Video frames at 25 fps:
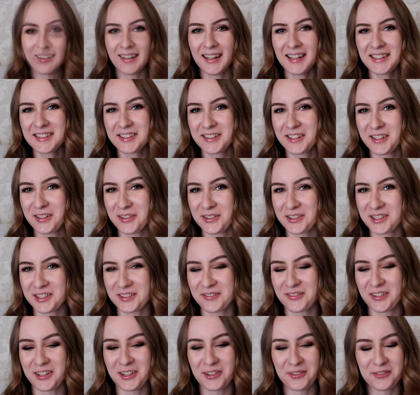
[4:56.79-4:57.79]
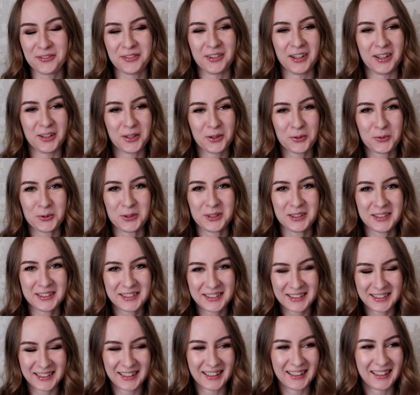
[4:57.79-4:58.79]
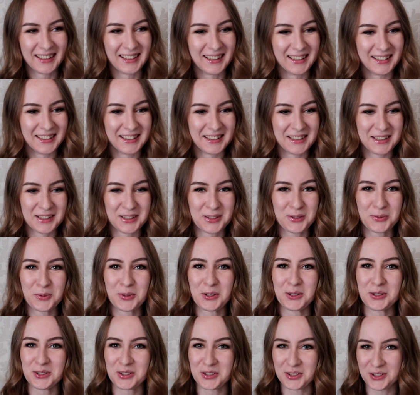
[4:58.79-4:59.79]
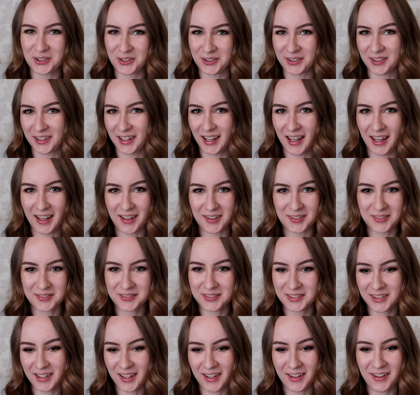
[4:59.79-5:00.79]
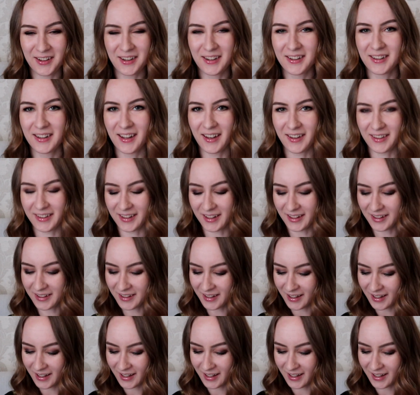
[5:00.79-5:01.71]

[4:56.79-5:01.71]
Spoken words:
Next, there is a very funny word, and we also don't have anything like that.